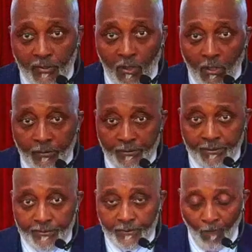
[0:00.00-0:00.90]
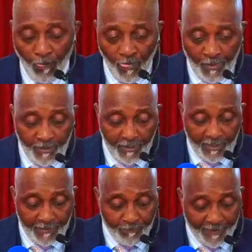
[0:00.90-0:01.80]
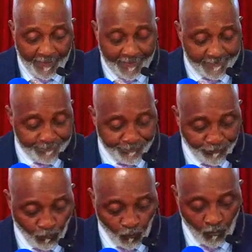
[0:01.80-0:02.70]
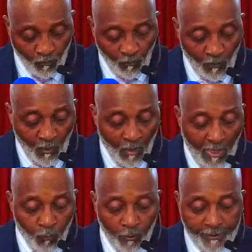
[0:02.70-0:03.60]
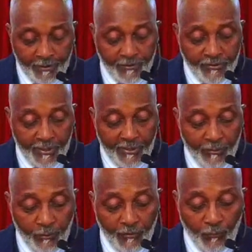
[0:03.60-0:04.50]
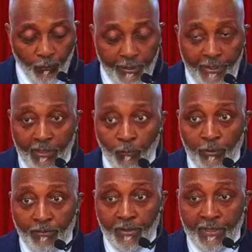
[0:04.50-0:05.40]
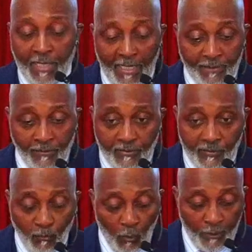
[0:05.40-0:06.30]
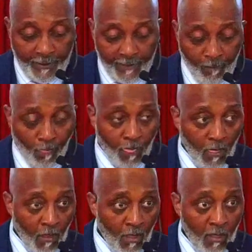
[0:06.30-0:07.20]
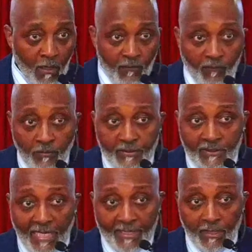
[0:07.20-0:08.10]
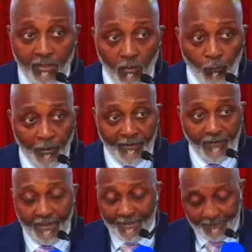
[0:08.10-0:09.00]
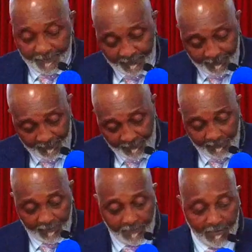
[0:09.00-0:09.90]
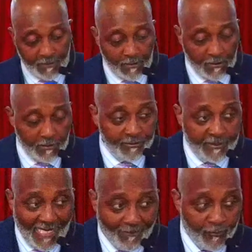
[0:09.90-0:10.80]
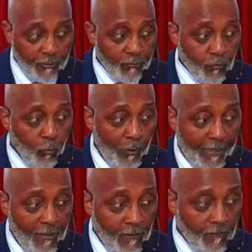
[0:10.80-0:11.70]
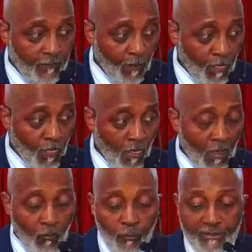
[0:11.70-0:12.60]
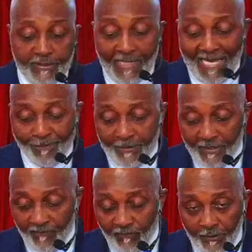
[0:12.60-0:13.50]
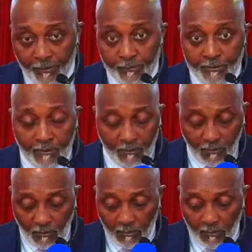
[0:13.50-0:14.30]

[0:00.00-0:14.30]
called us. Amen. I want to continue the reading we began this morning. Second Corinthians chapter 12. We stopped at verse